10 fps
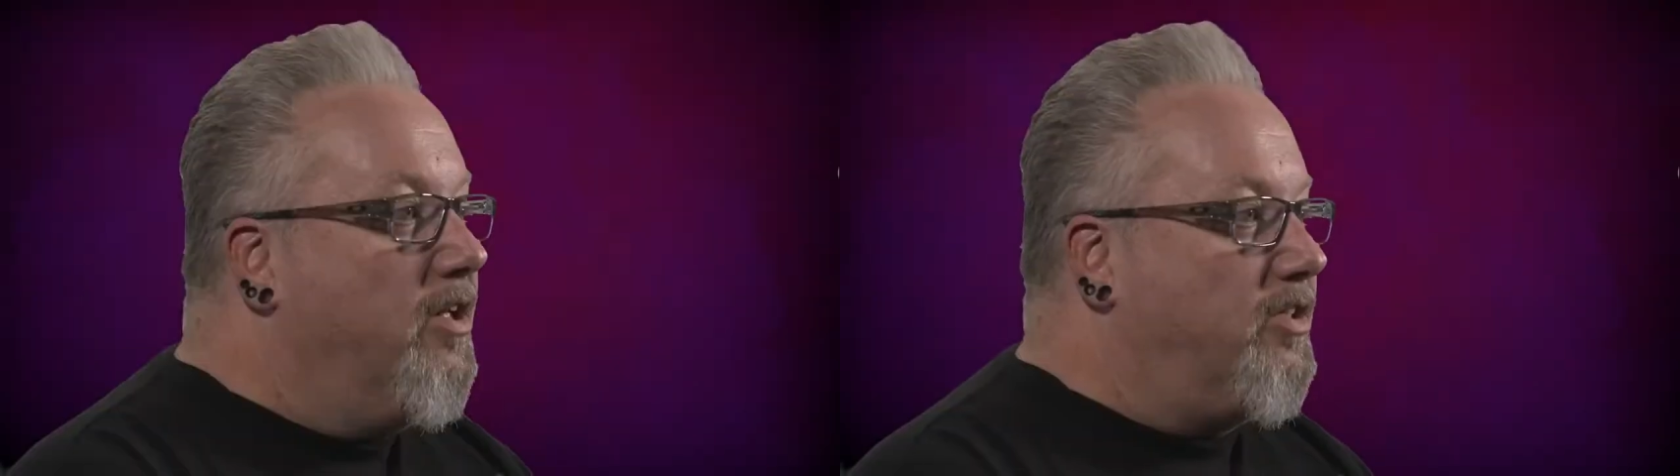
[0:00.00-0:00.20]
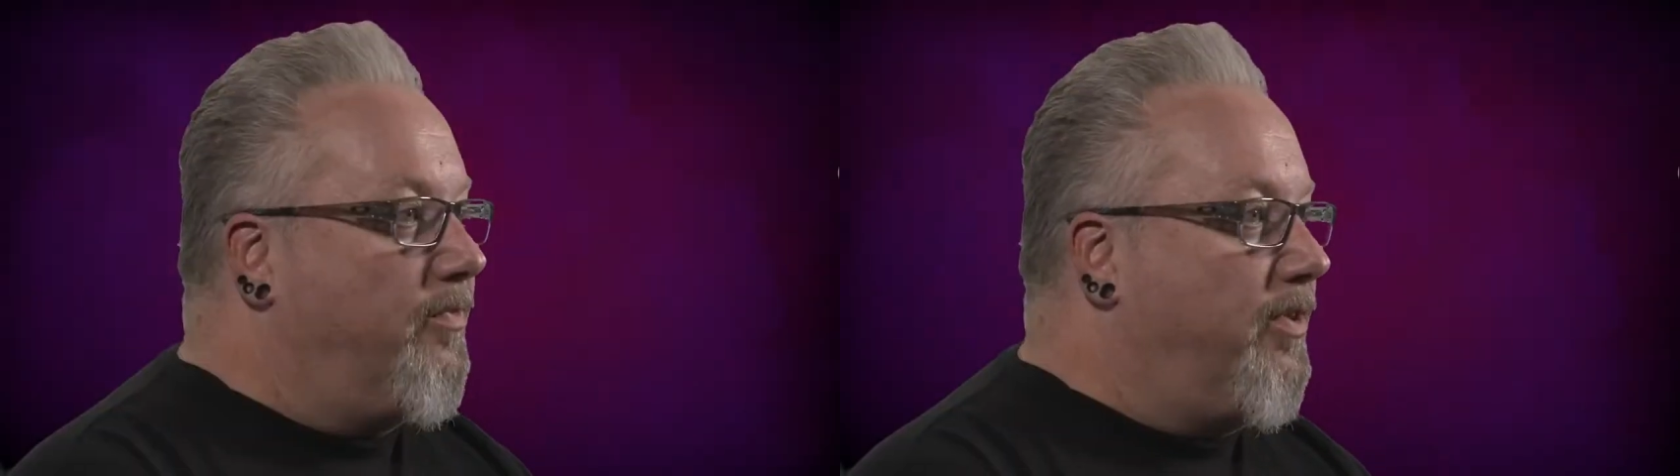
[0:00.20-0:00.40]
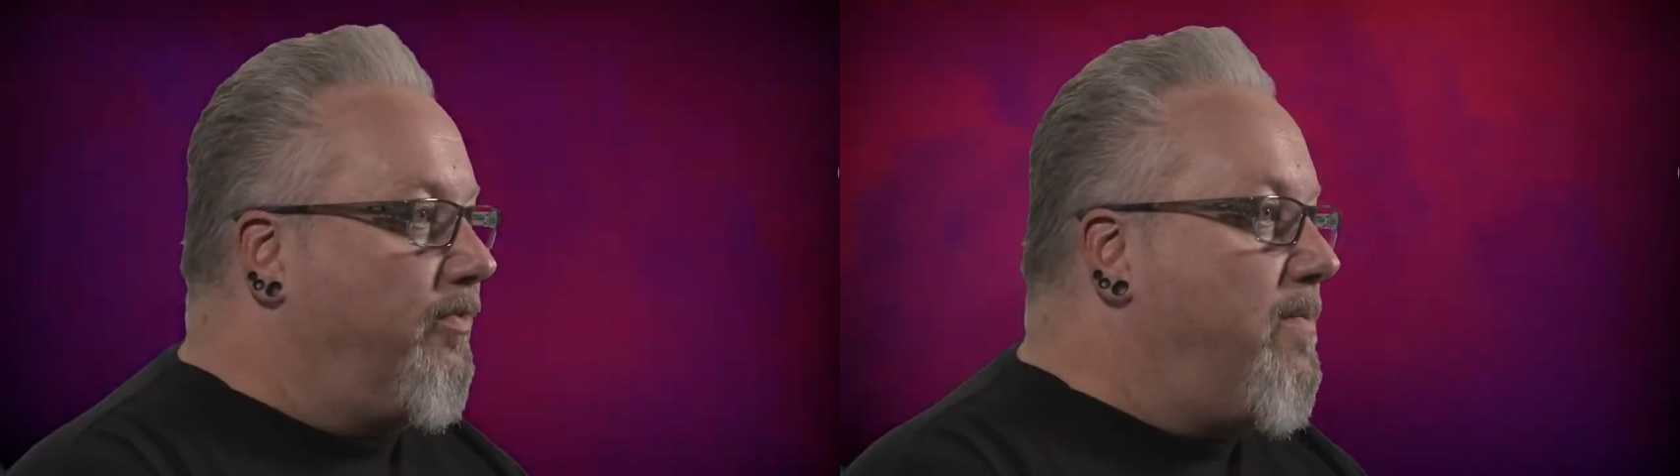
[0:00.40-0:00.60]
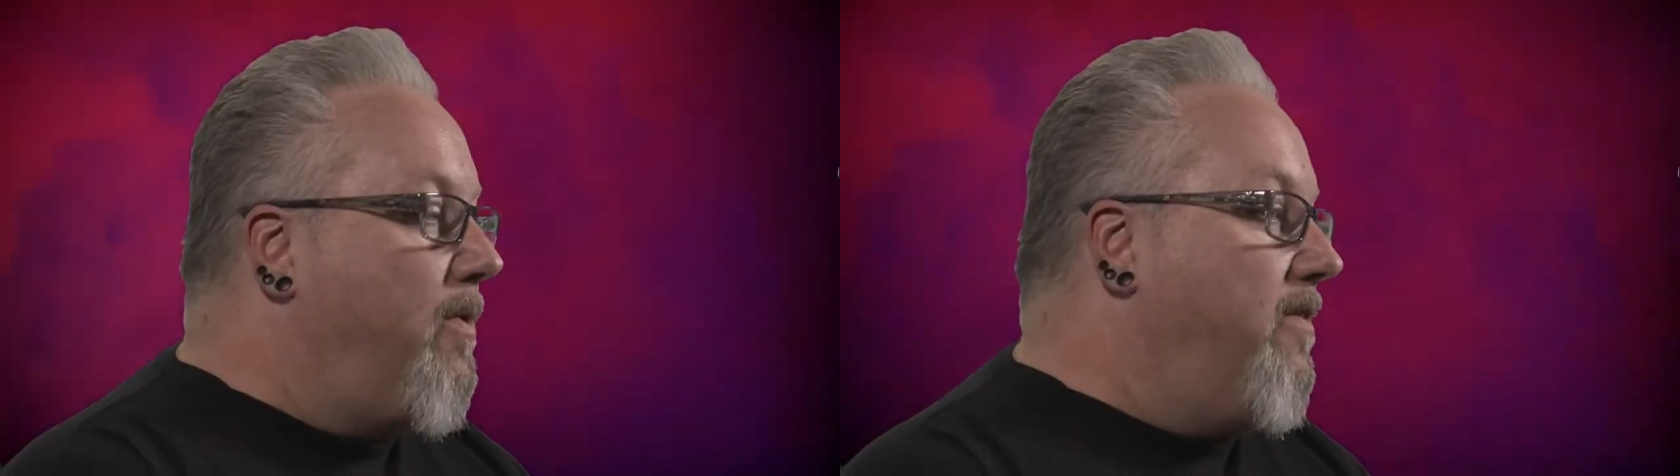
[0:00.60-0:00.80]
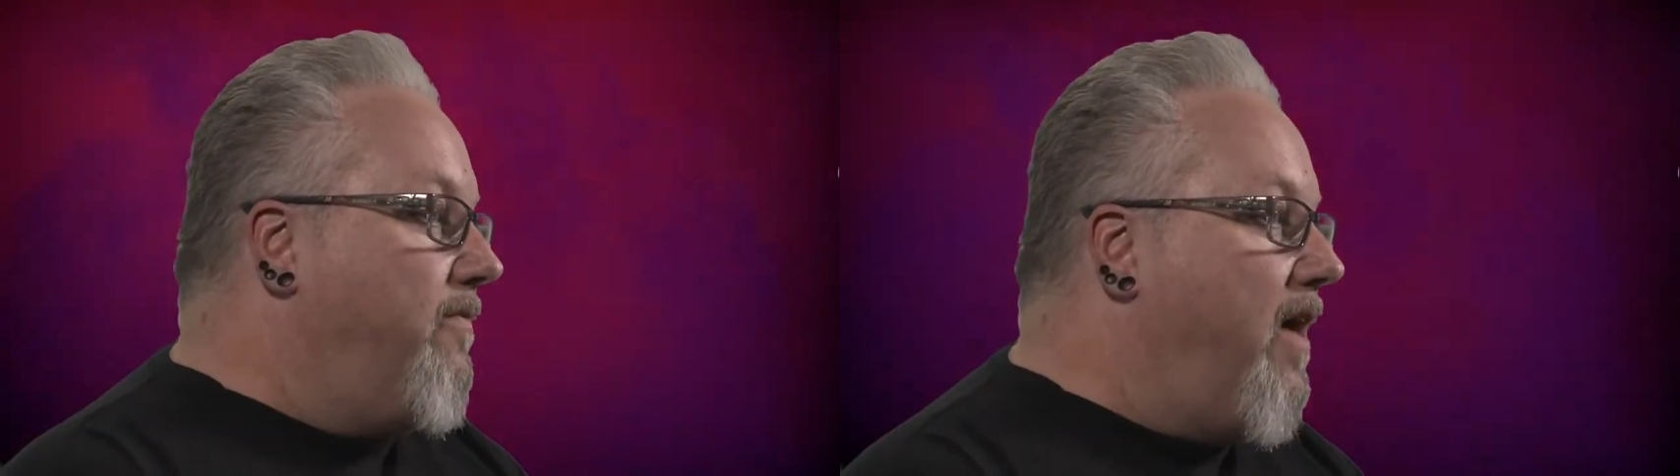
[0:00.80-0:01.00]
So for
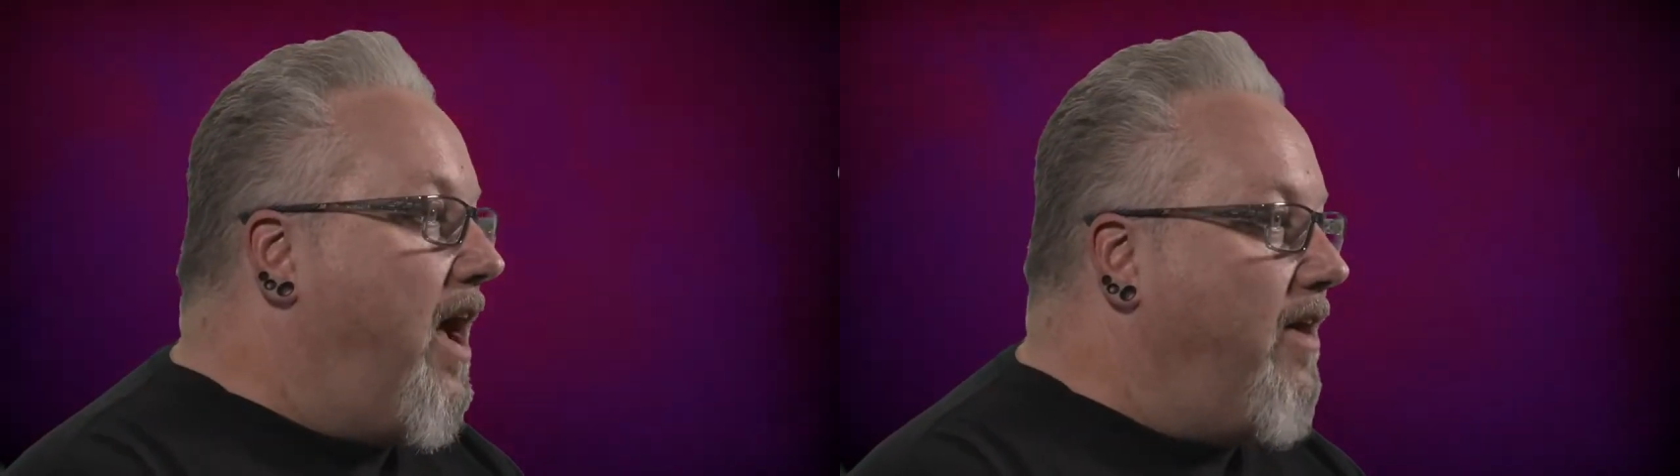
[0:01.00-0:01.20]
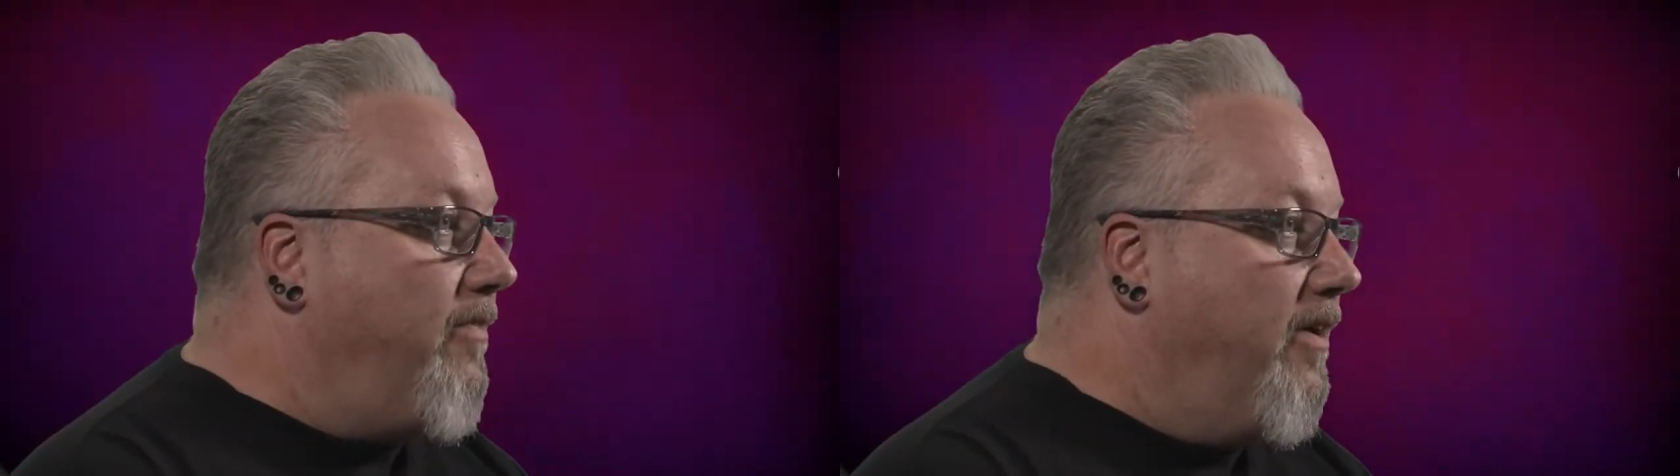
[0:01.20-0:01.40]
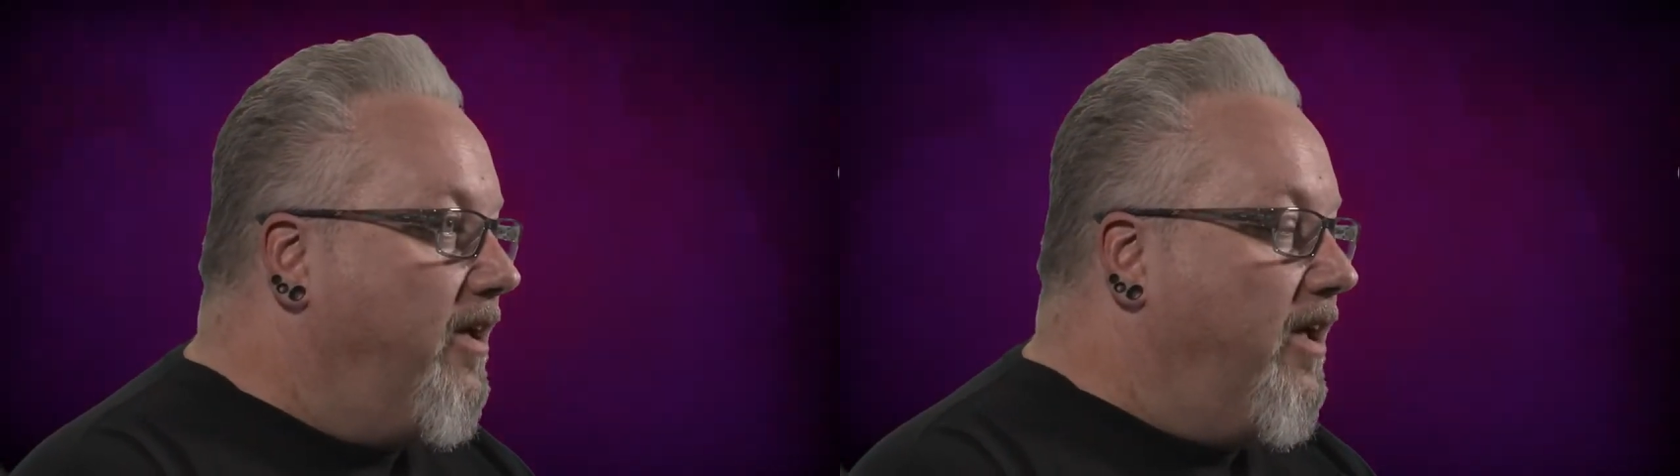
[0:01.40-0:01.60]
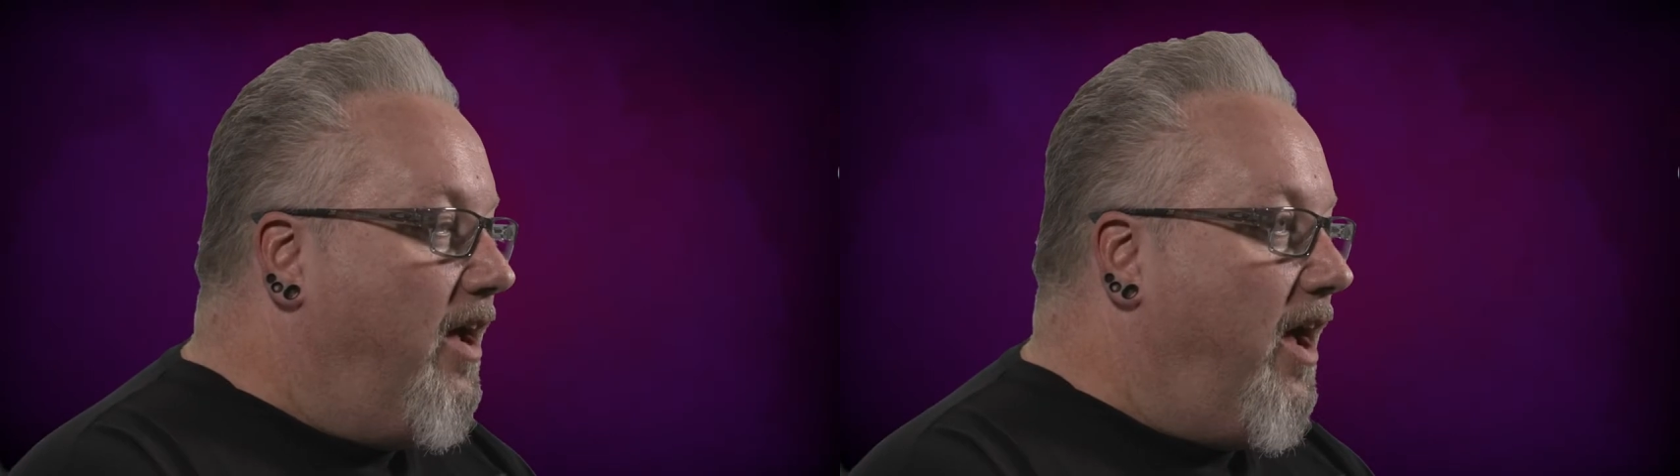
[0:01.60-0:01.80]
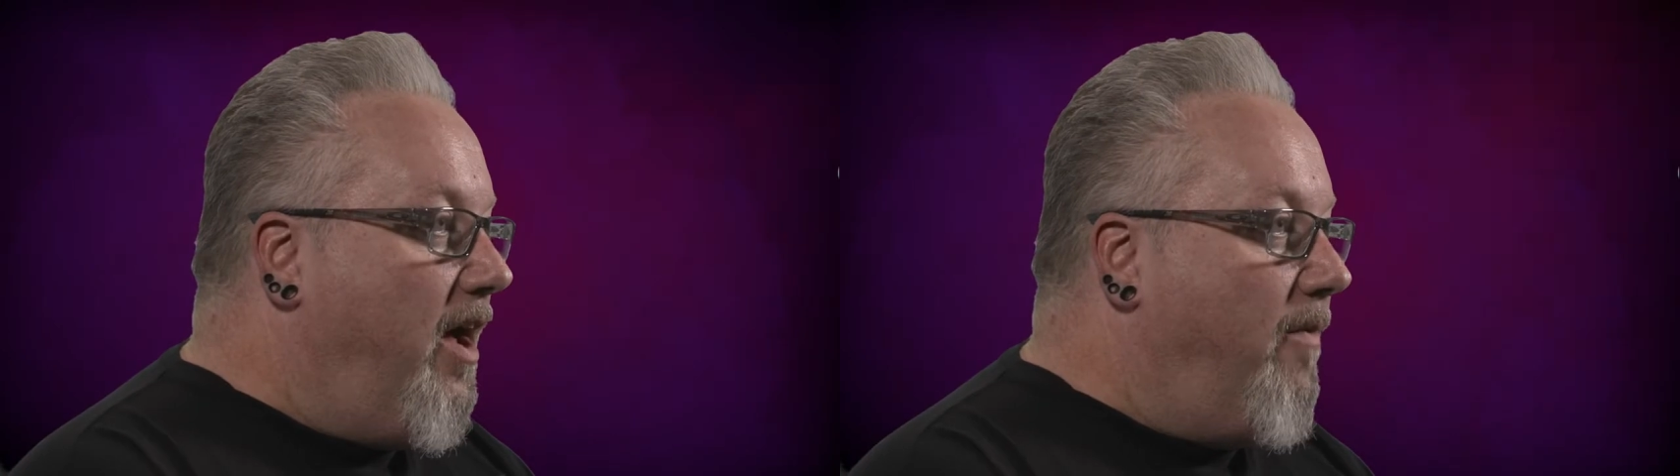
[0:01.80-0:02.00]

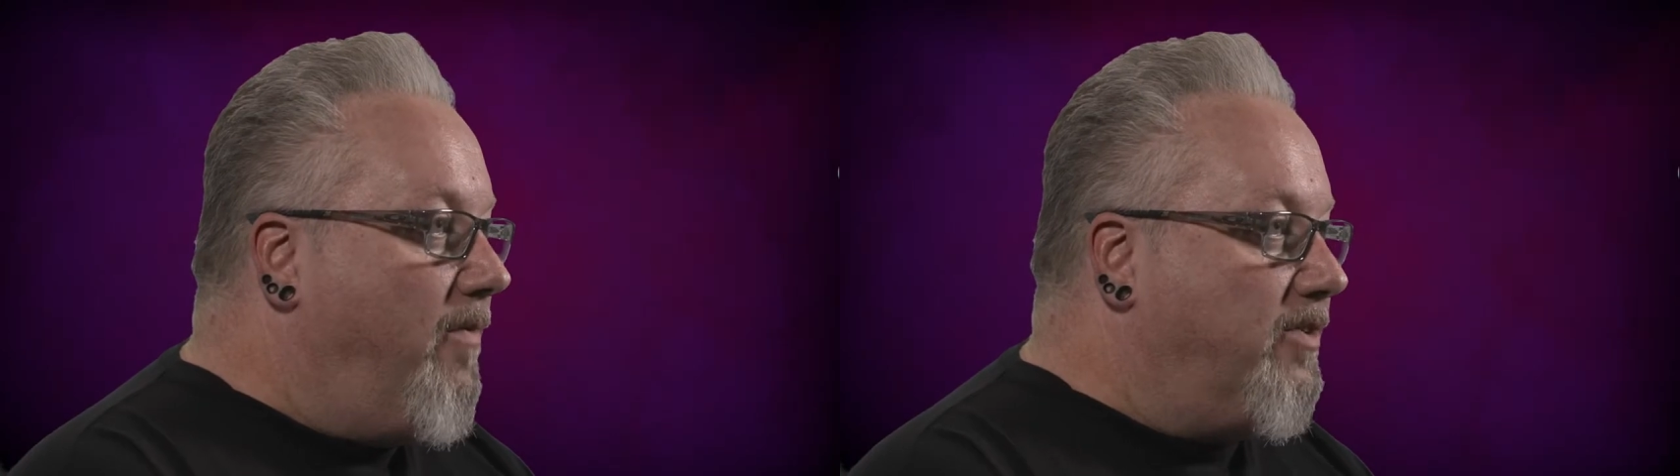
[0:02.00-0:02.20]
3.5,